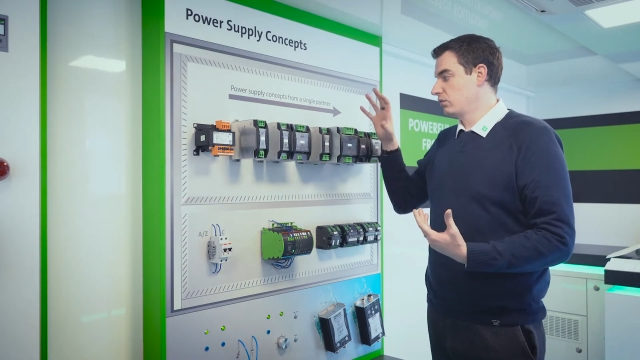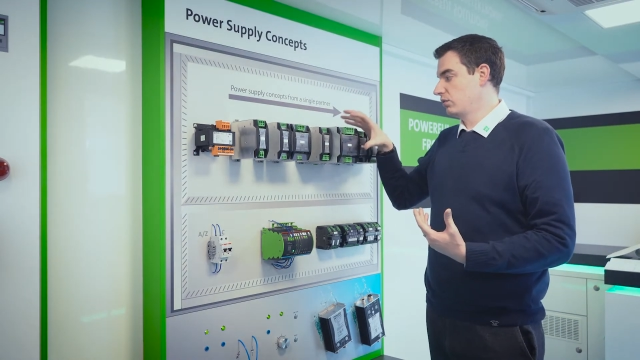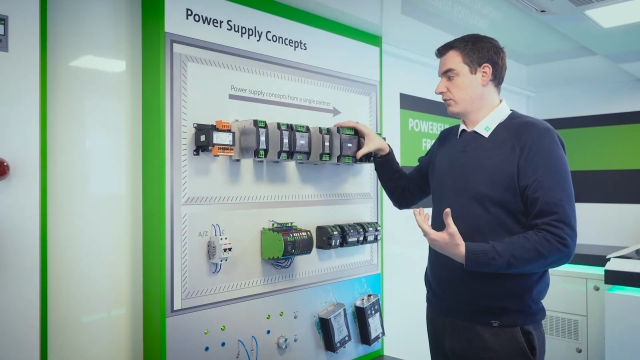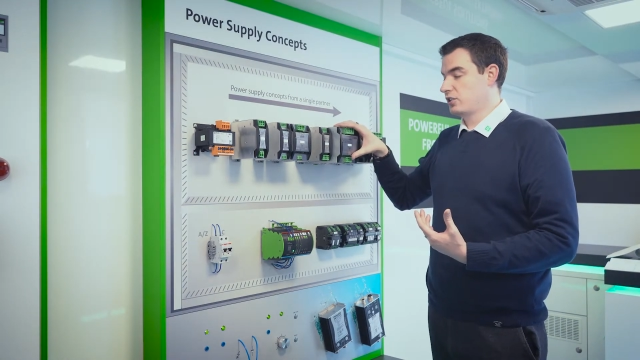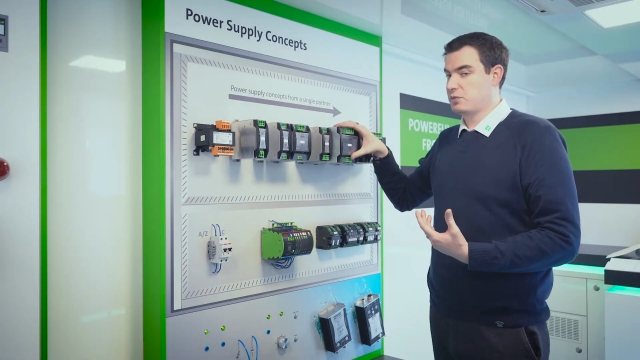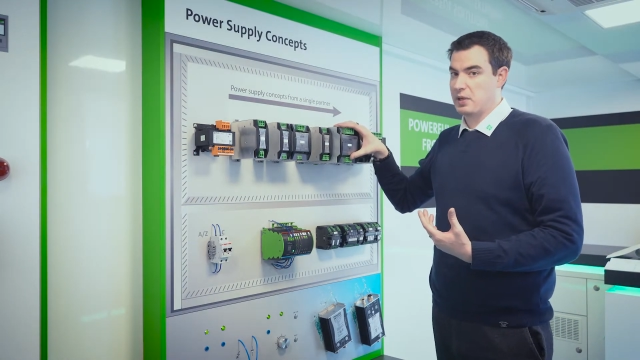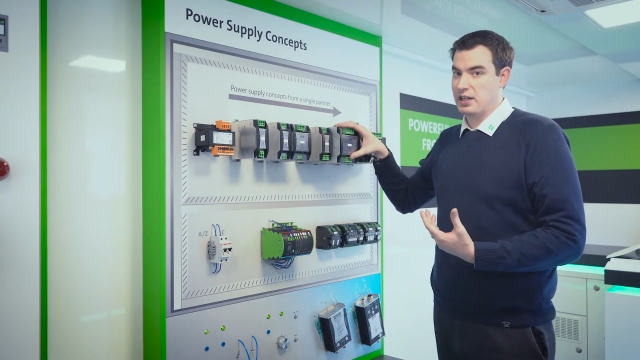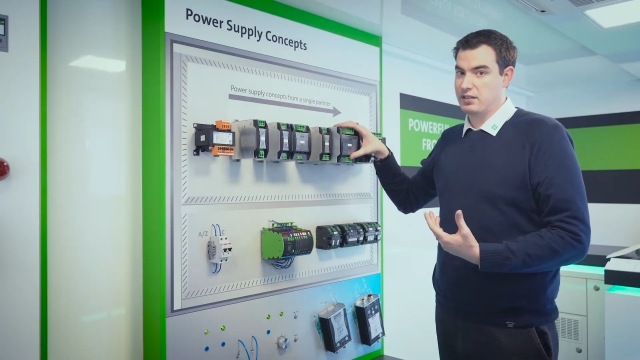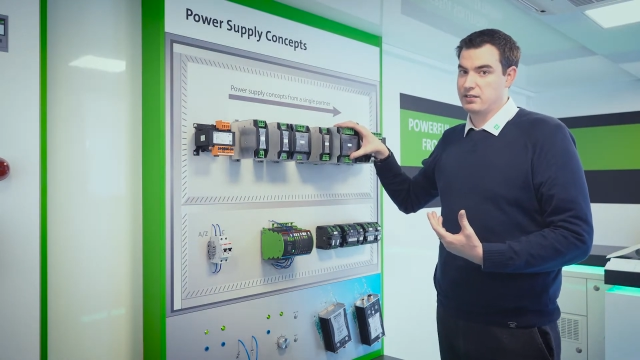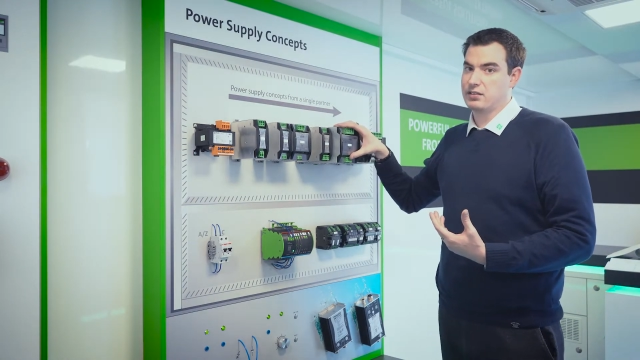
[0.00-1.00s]
good for
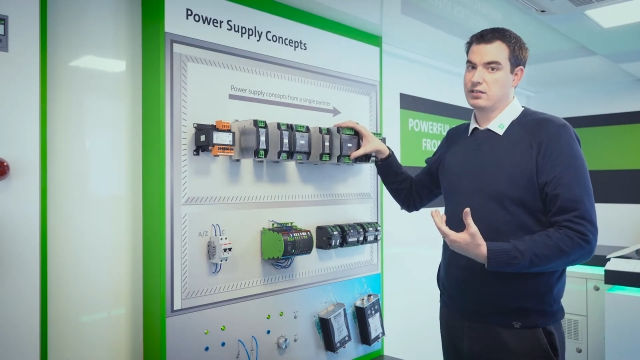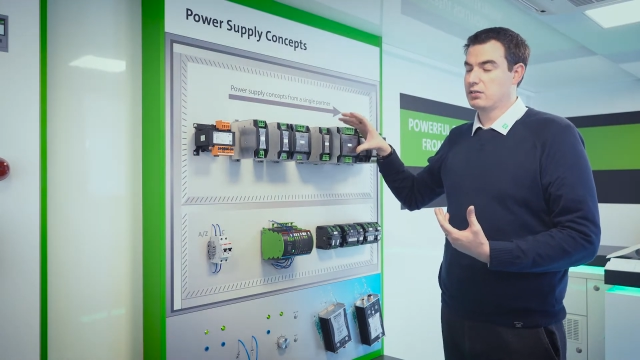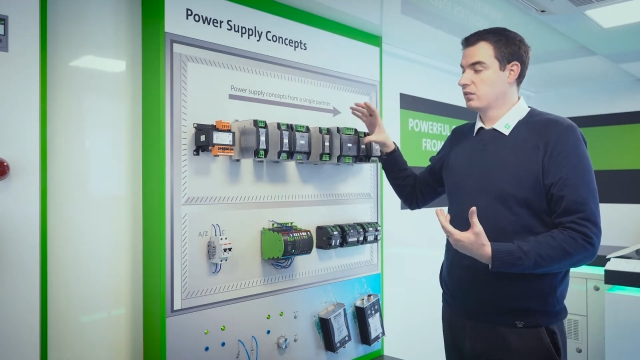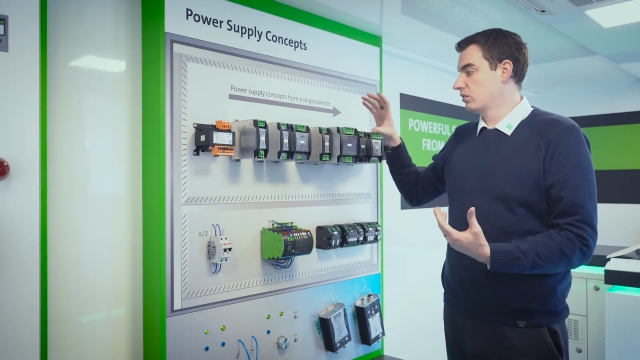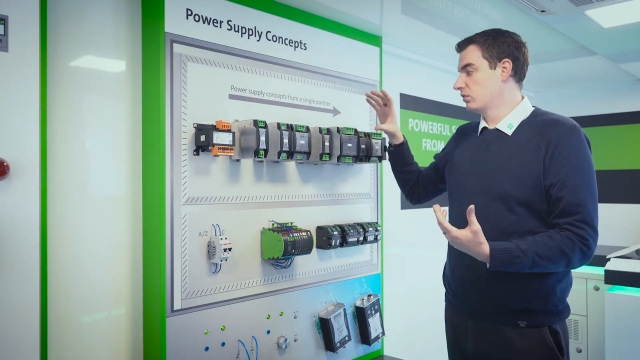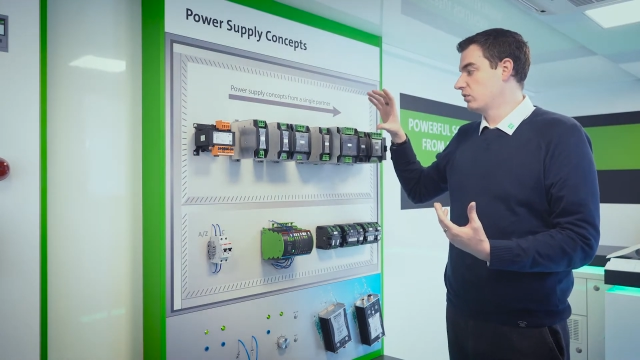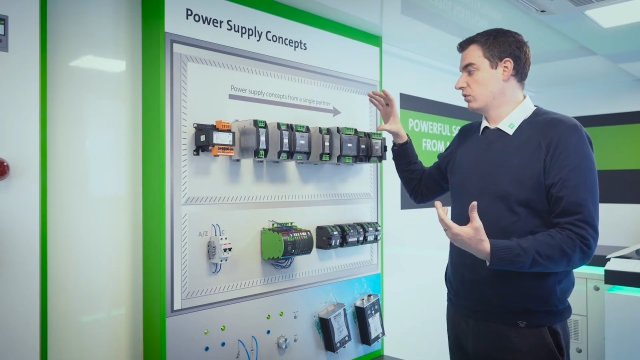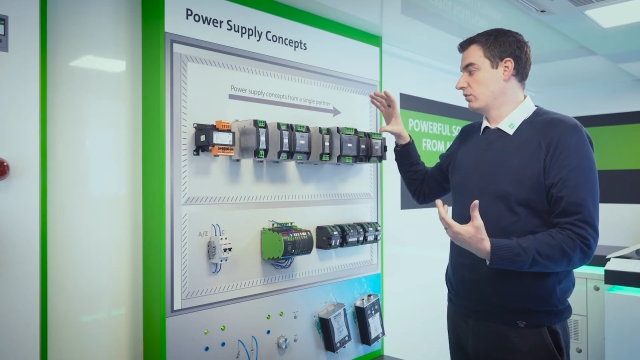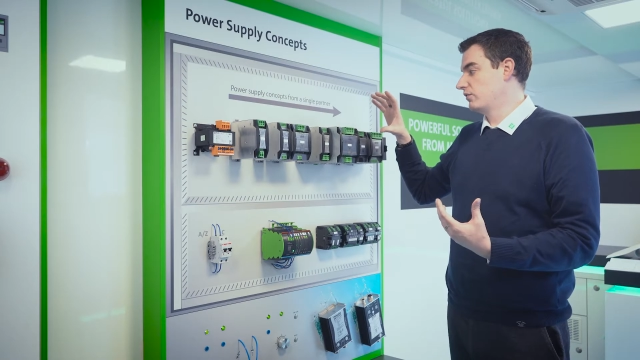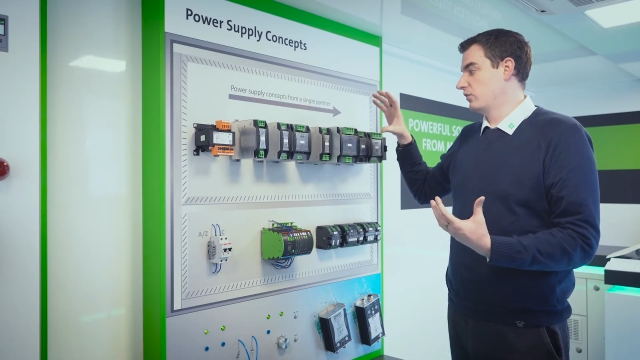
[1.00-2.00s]
space,
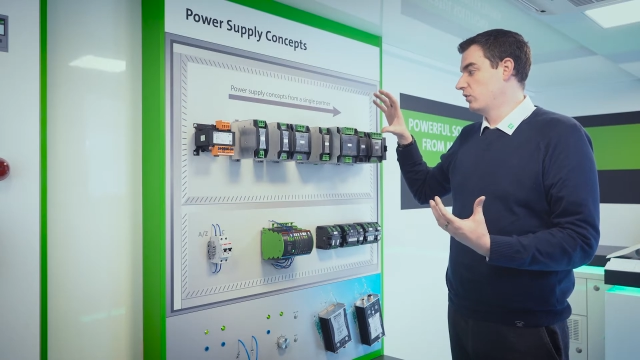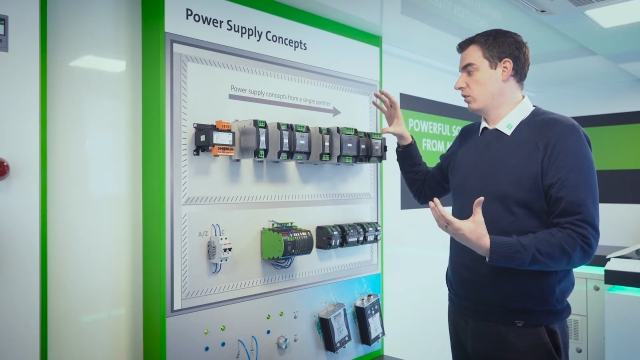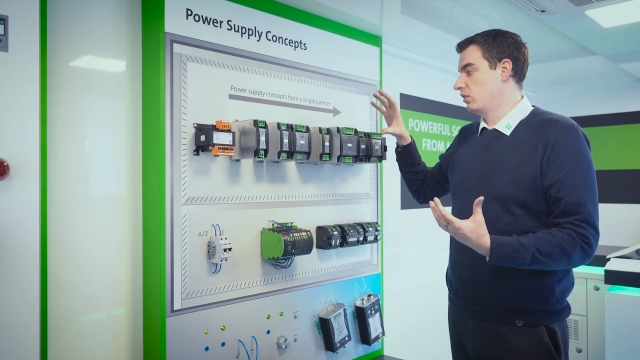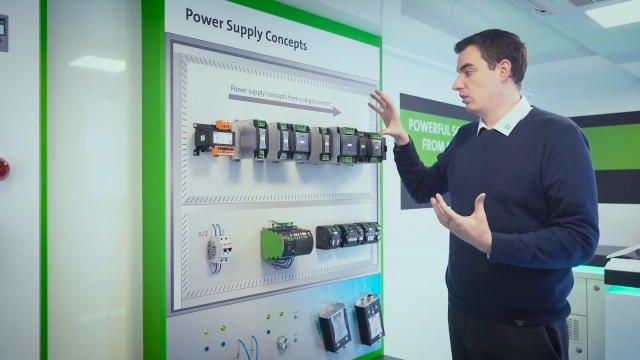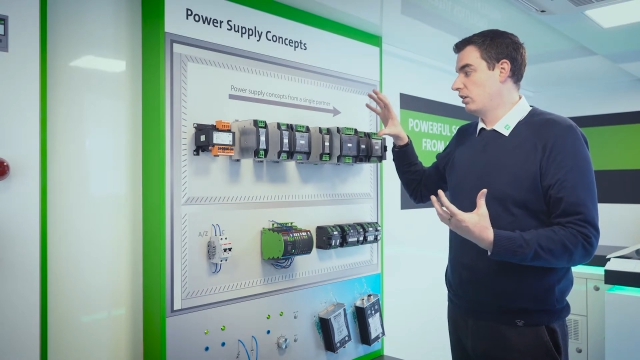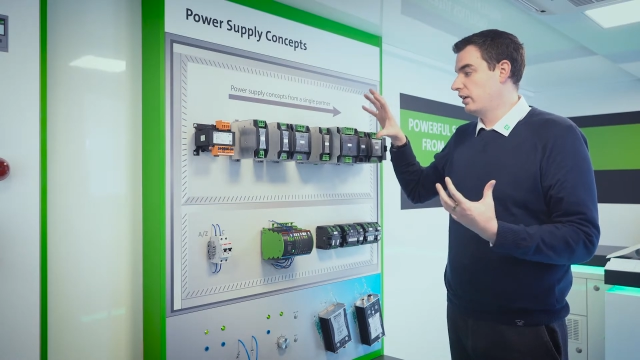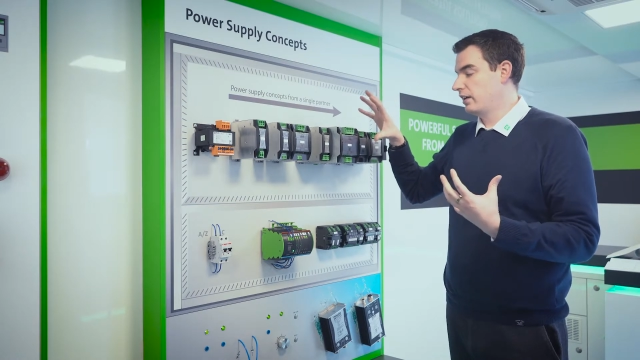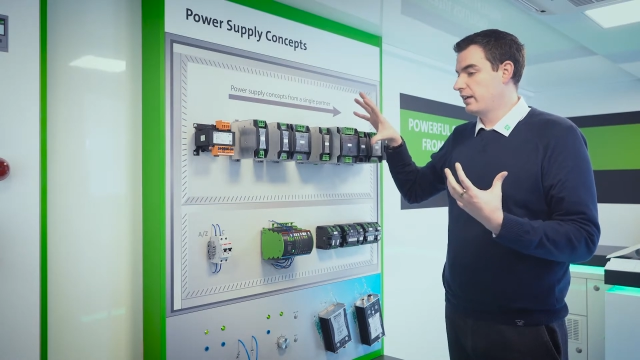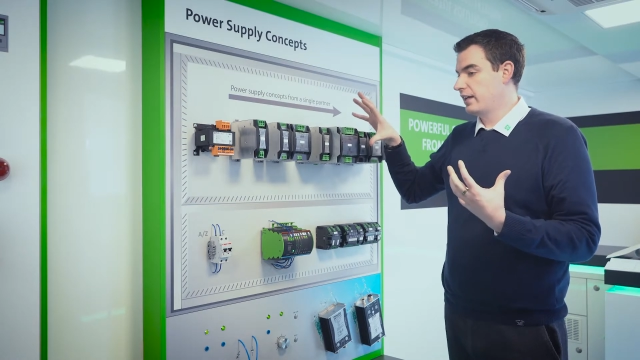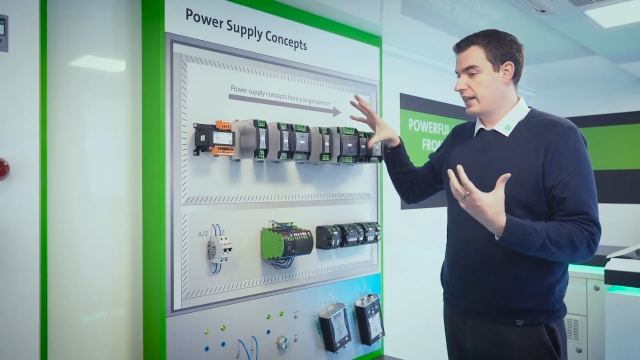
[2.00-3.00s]
good for
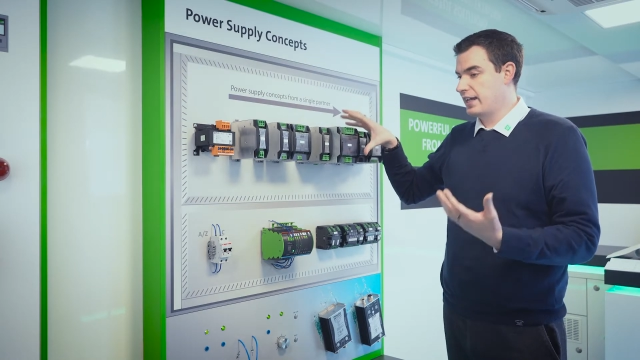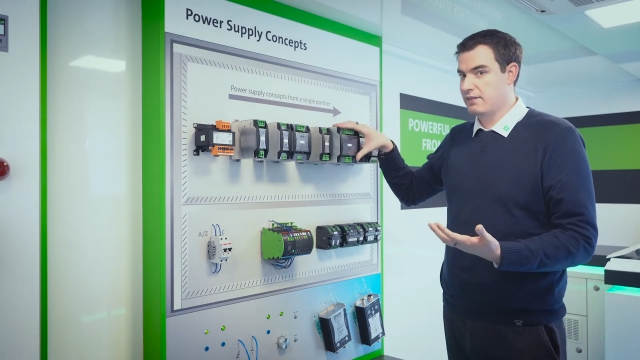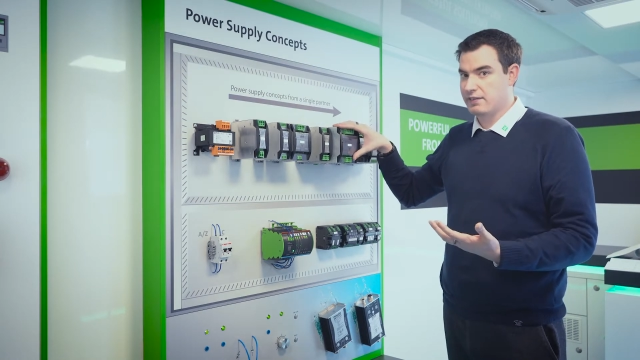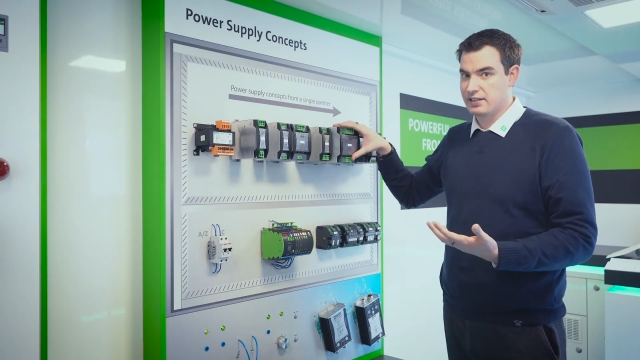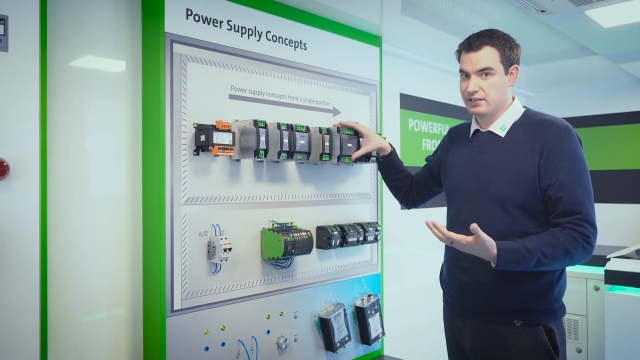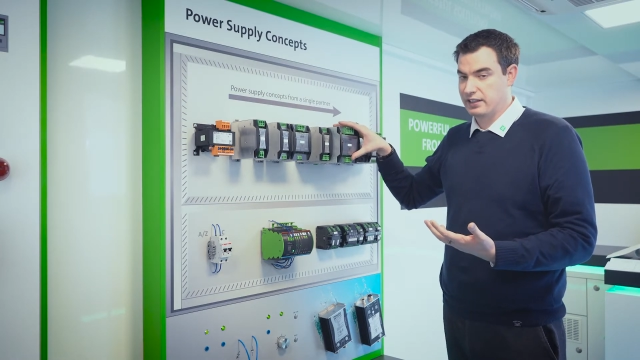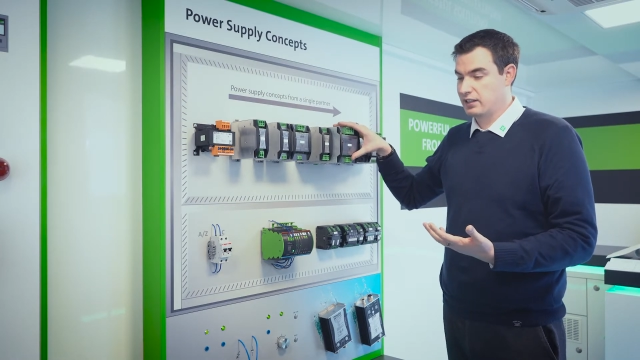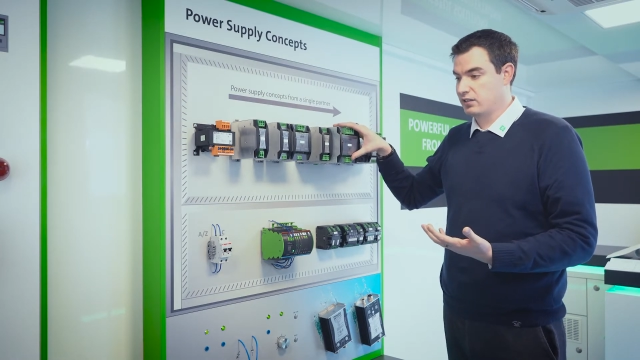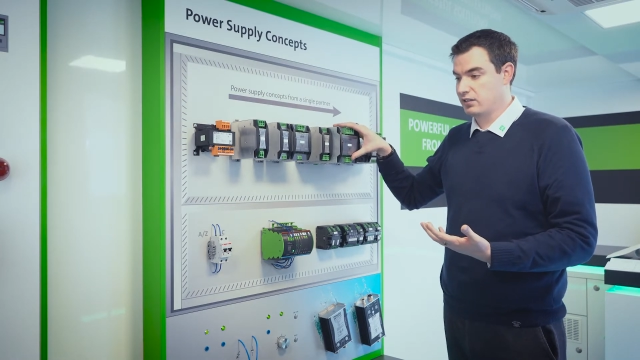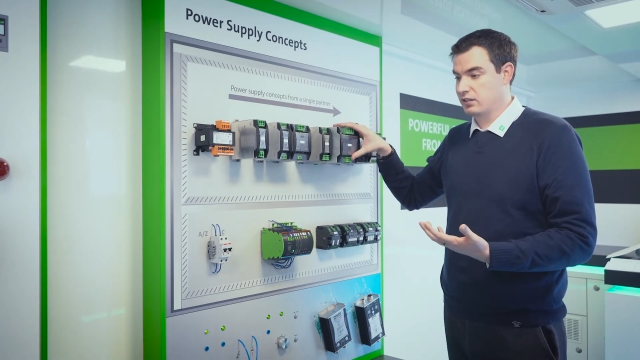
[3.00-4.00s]
heat
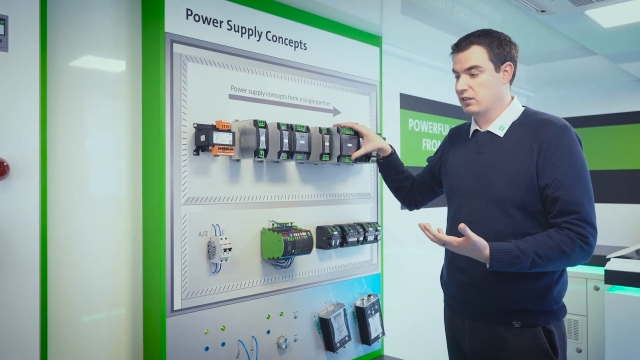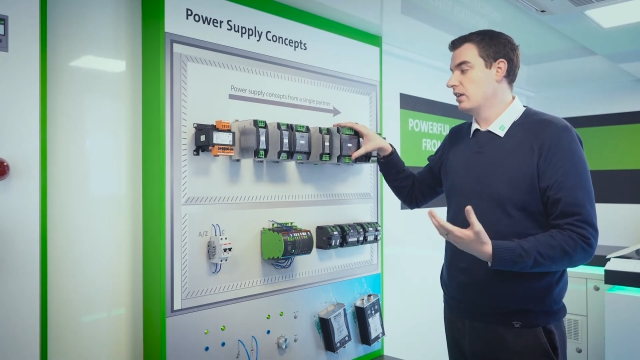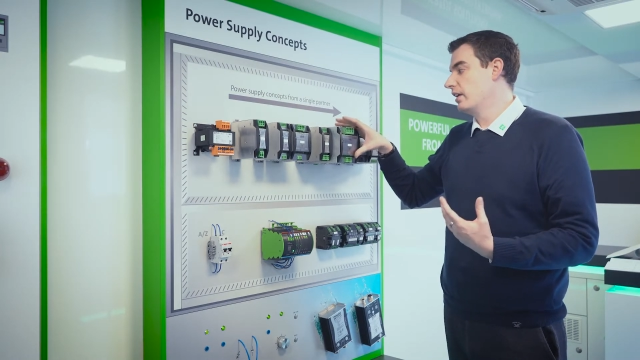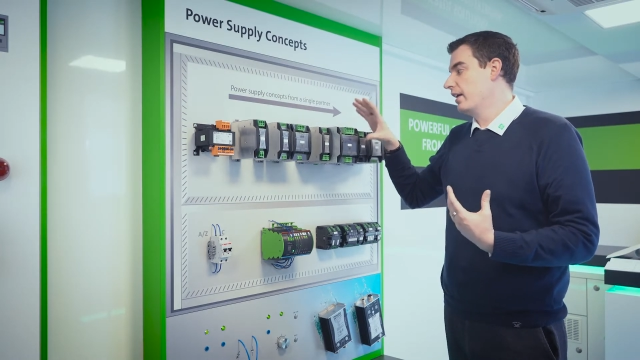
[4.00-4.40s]
ventilation,